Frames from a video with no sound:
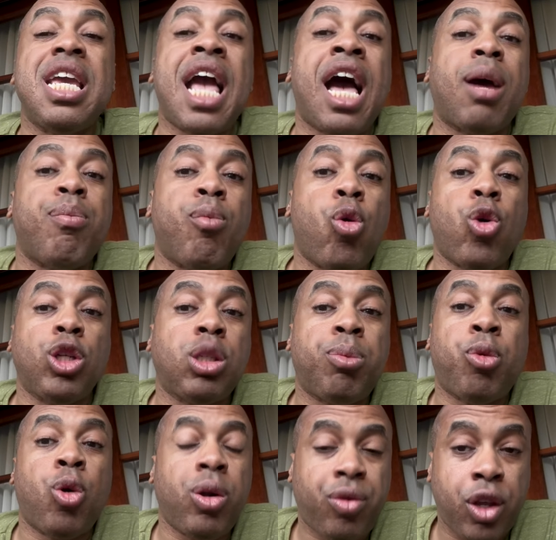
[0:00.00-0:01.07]
got more
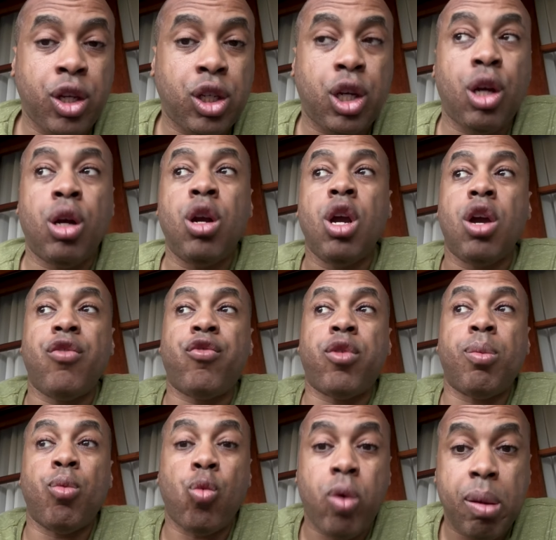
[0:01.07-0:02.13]
support this year
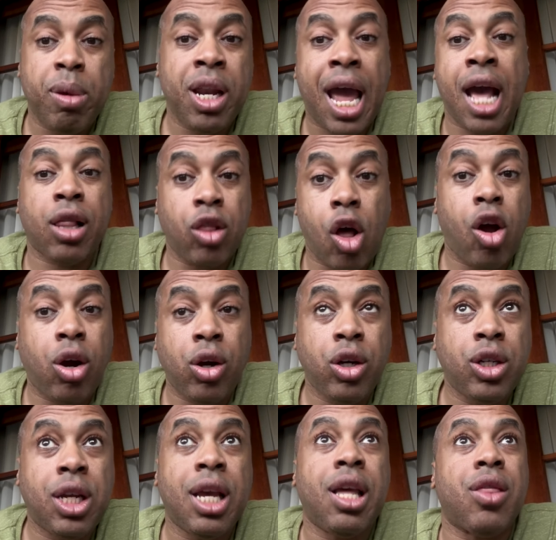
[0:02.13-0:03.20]
from women at
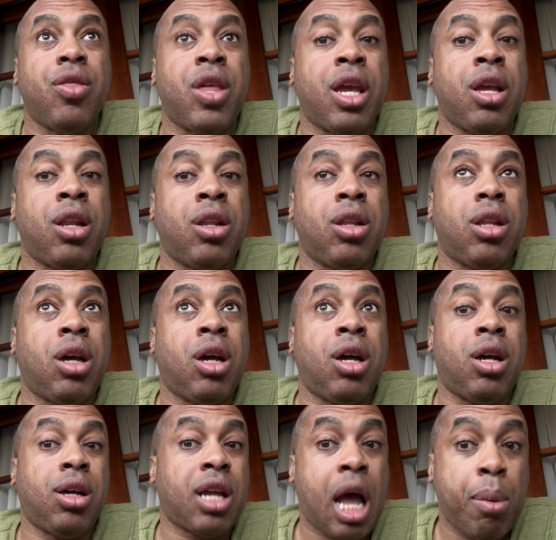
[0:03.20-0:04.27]
large than
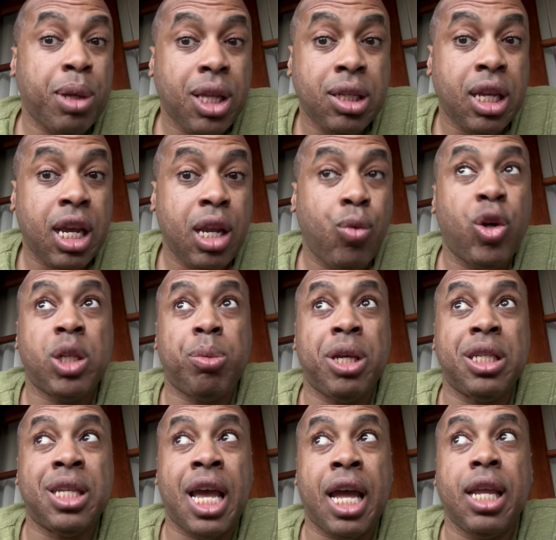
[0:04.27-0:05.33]
uh, Kamala did, which
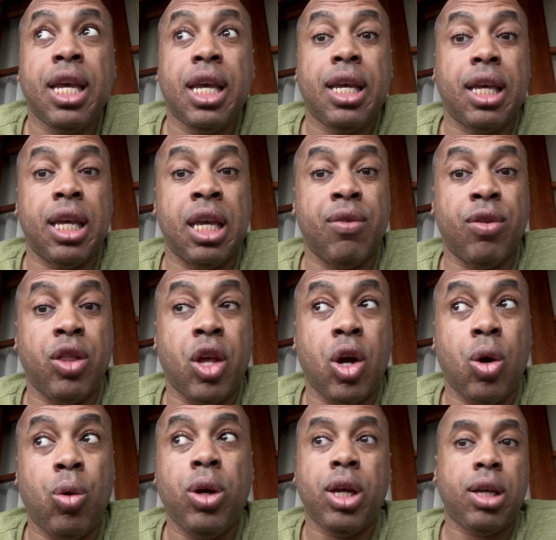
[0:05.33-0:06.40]
means that even
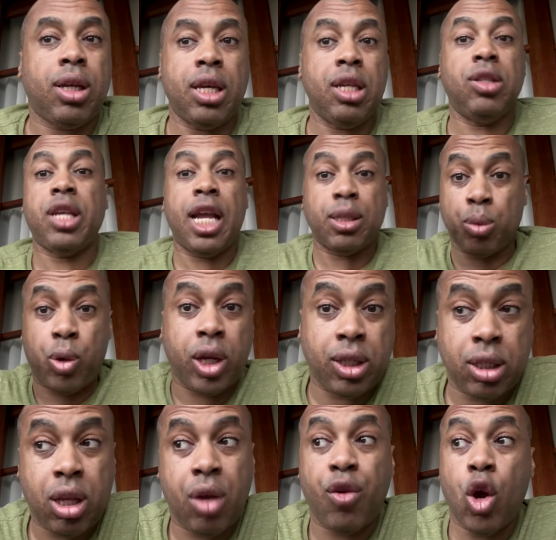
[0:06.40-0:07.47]
though he's saying some
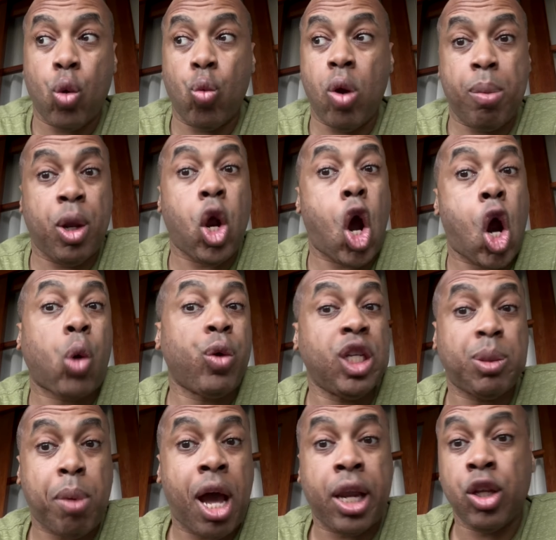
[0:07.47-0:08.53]
crazy stuff, women are
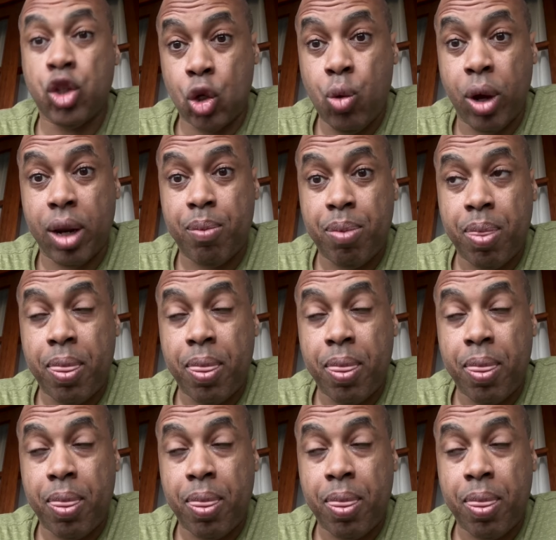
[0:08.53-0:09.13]
responding to it.